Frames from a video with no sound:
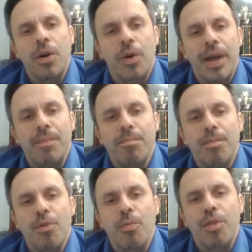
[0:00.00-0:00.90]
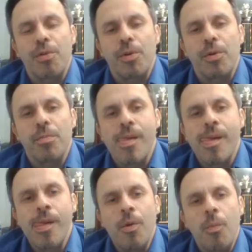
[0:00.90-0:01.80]
Okay, so what's going on?
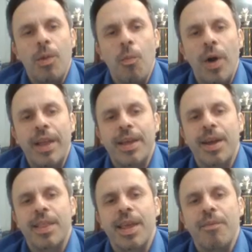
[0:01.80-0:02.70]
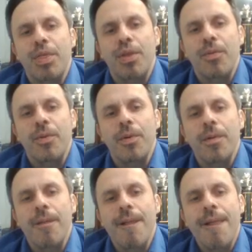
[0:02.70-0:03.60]
Well, white cannot take with the
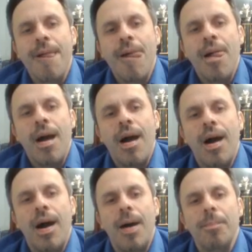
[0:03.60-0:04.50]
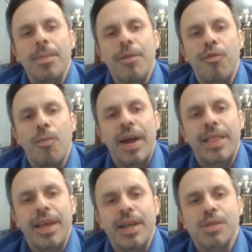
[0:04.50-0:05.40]
rook. If
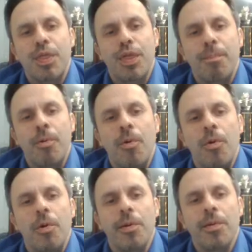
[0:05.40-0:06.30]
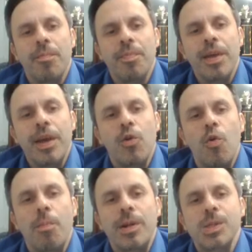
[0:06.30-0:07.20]
white takes with the pawn, it
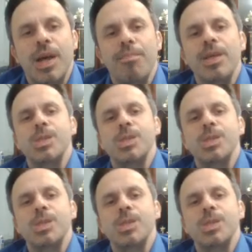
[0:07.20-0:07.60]
opens up